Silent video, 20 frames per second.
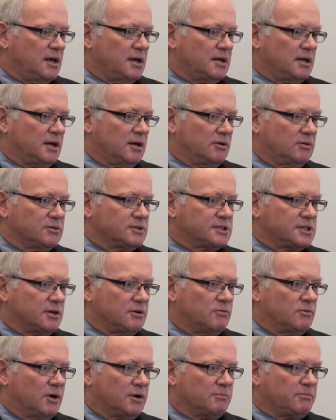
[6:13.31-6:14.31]
And I
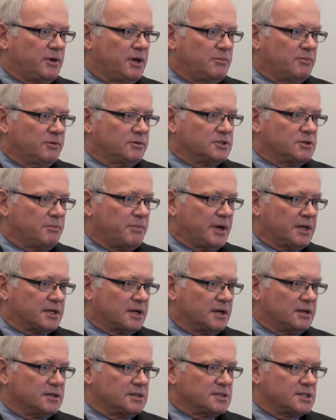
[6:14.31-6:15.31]
also want people to
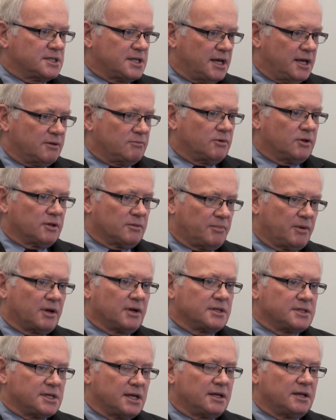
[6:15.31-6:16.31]
better understand what the
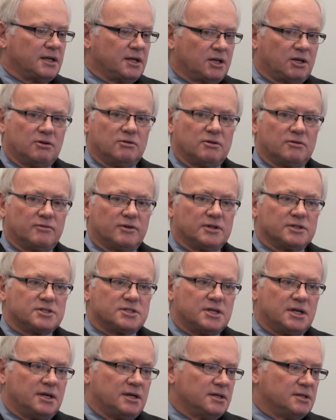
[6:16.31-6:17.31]
Polytechnic
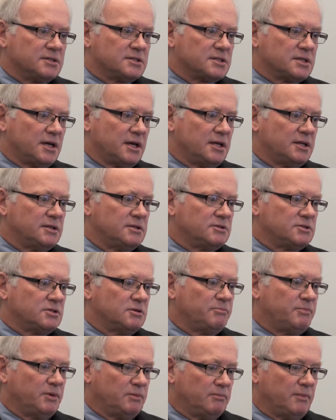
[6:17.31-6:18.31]
University is and
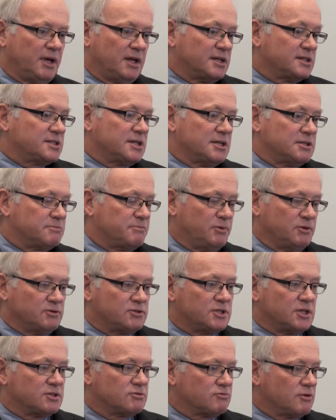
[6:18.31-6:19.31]
to, in a sense,
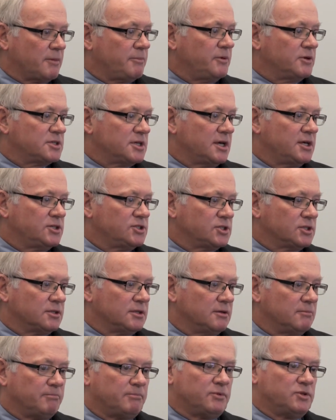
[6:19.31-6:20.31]
boost its
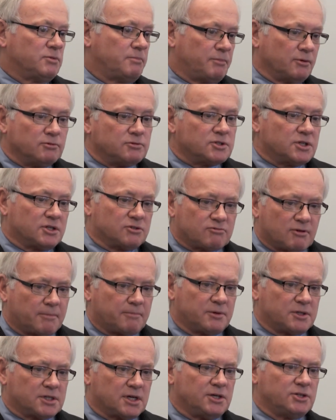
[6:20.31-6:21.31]
reputation. And to boost its
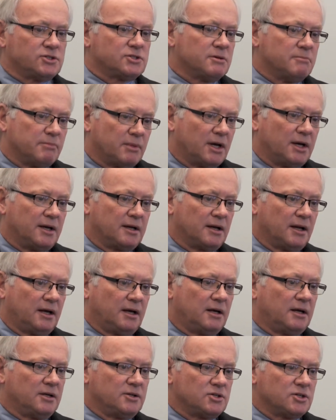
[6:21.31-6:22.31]
reputation, by and
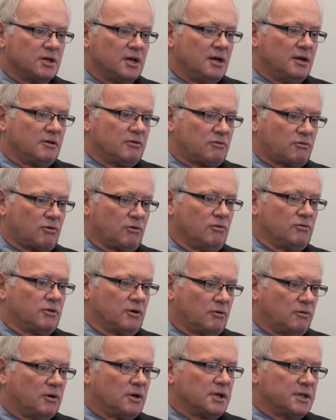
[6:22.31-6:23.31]
large, through
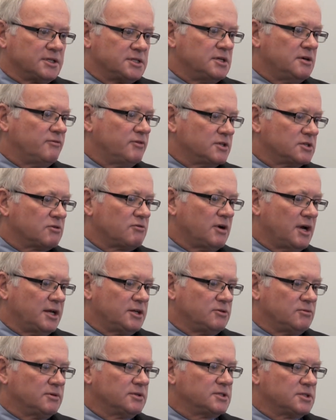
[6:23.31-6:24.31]
the quality of its
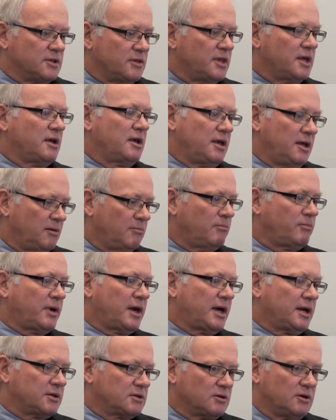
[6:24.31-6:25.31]
graduates and their
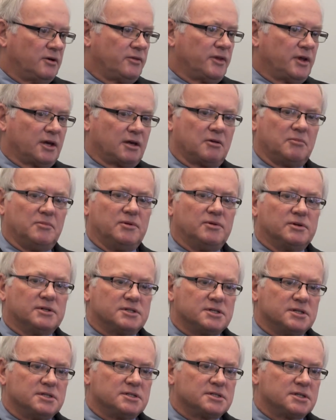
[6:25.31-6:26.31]
impact on their
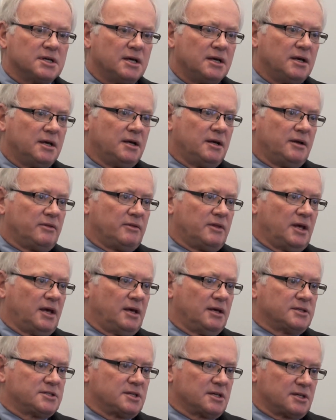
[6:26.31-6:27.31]
communities,
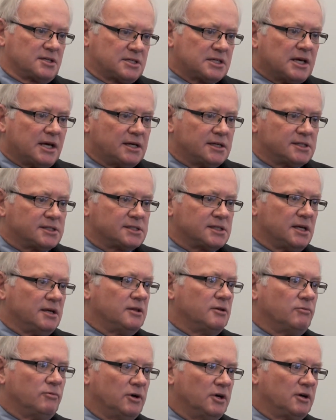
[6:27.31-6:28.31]
their success
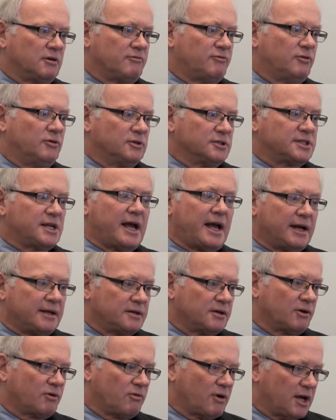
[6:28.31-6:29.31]
in the workforce
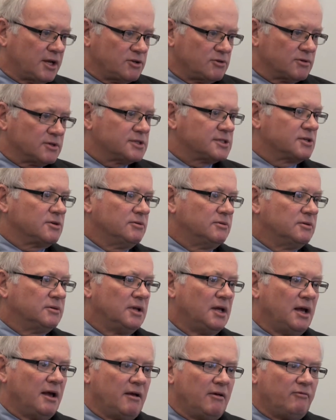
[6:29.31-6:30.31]
and at graduate
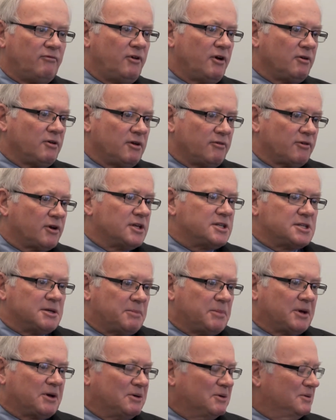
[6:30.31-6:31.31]
school. Very, very
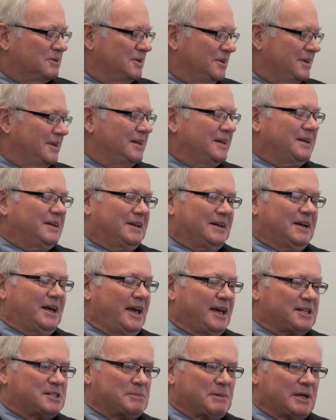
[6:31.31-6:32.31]
typical
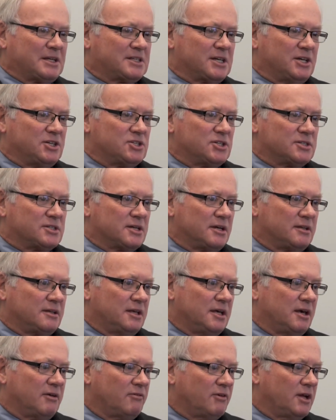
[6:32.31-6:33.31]
expectations, I
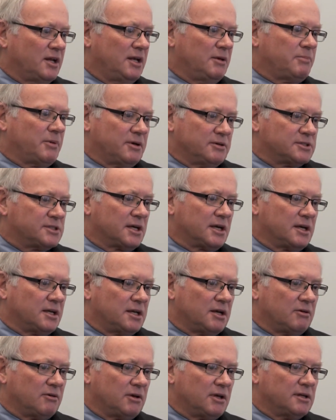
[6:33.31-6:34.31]
think, of any
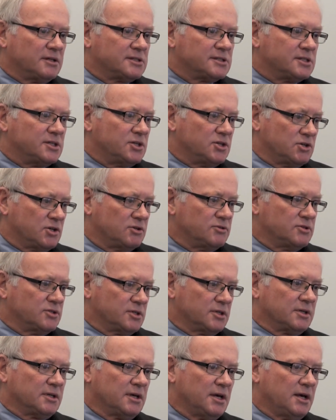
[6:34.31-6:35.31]
post-secondary
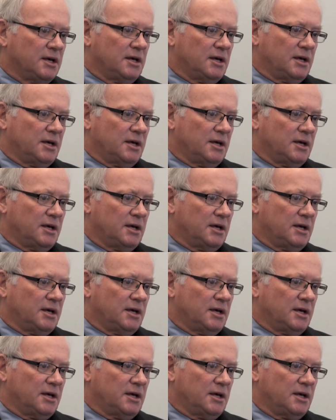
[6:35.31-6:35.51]
institution.